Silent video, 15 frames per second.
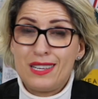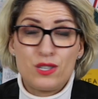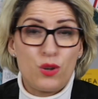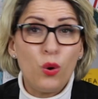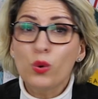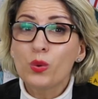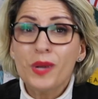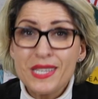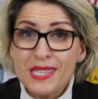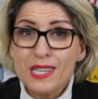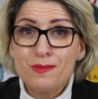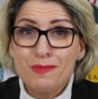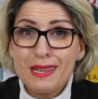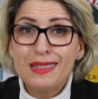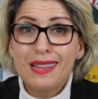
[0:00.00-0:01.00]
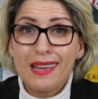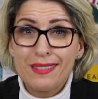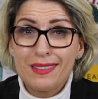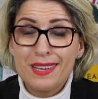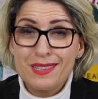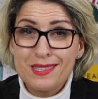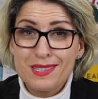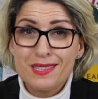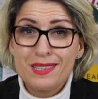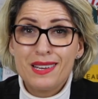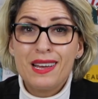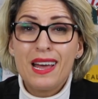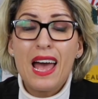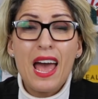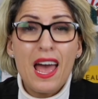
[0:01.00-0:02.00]
always has been like this,
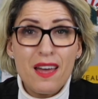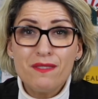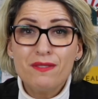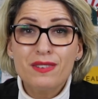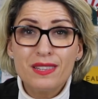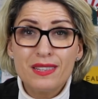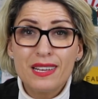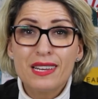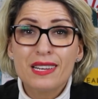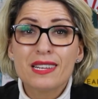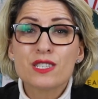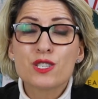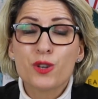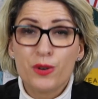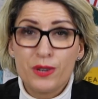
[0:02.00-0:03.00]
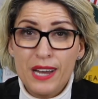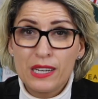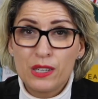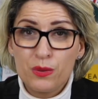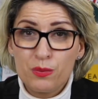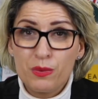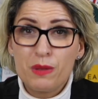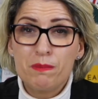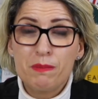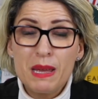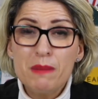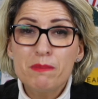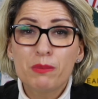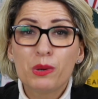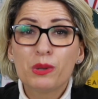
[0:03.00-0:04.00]
everything is connected with
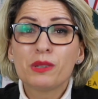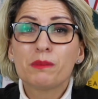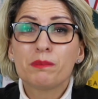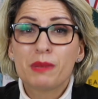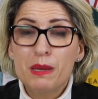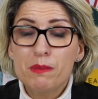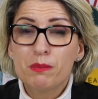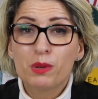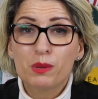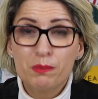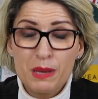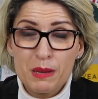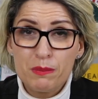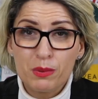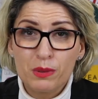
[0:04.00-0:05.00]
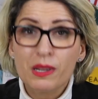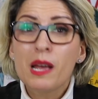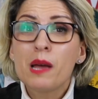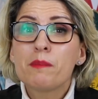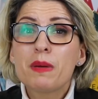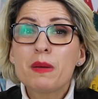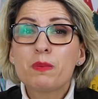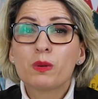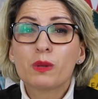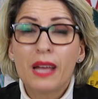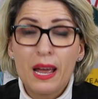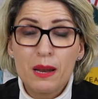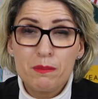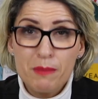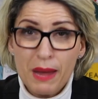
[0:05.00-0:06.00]
people, people, people. People
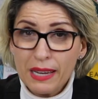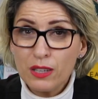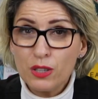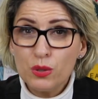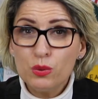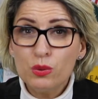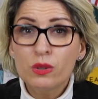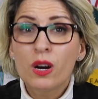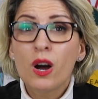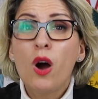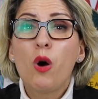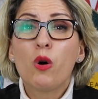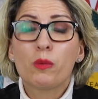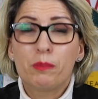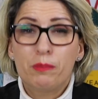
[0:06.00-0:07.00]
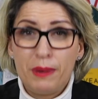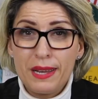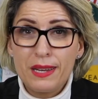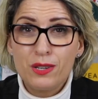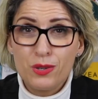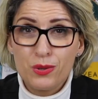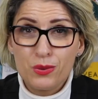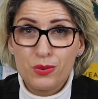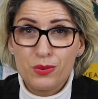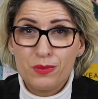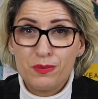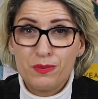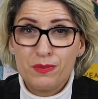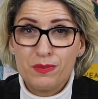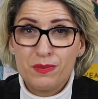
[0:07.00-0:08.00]
can make you or break you.
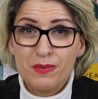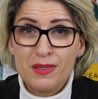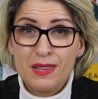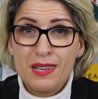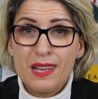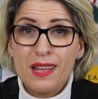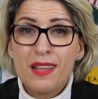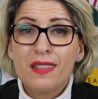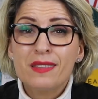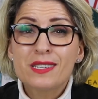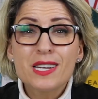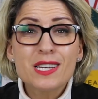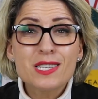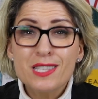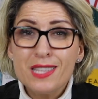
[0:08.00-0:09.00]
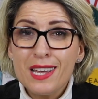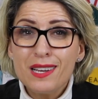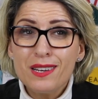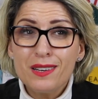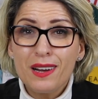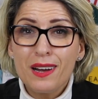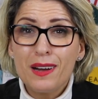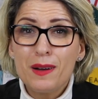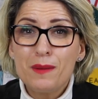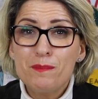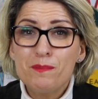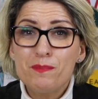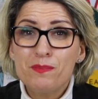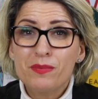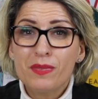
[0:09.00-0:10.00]
Just think
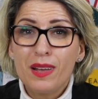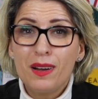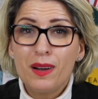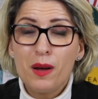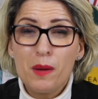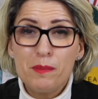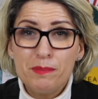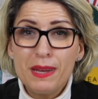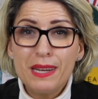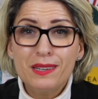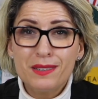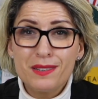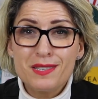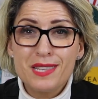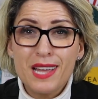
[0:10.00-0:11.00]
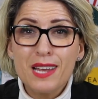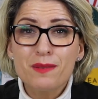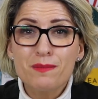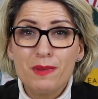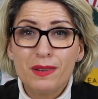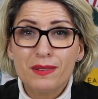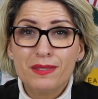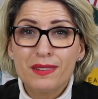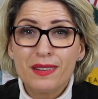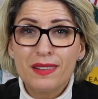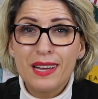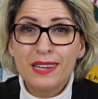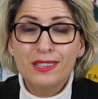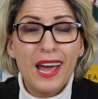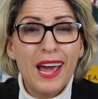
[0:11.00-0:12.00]
a big statement
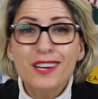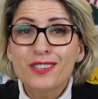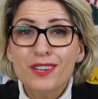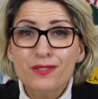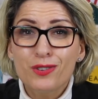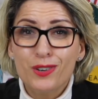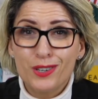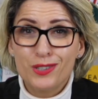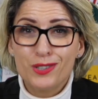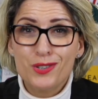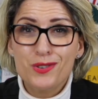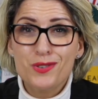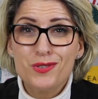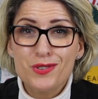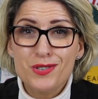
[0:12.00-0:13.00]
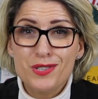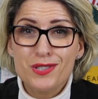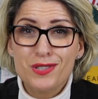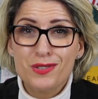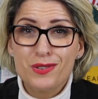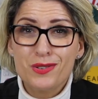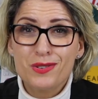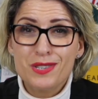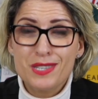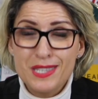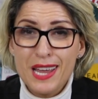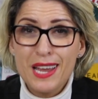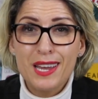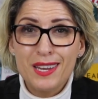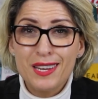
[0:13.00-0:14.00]
that Henry Ford used to
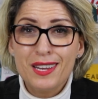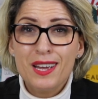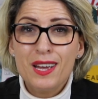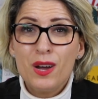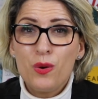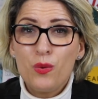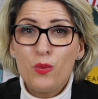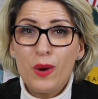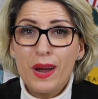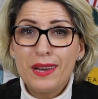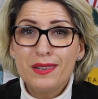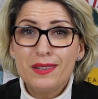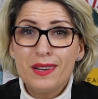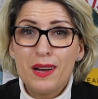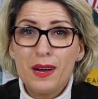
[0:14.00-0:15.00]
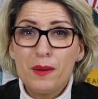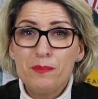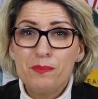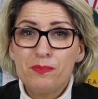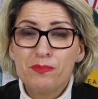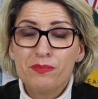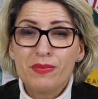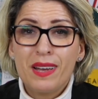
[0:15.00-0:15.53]
say when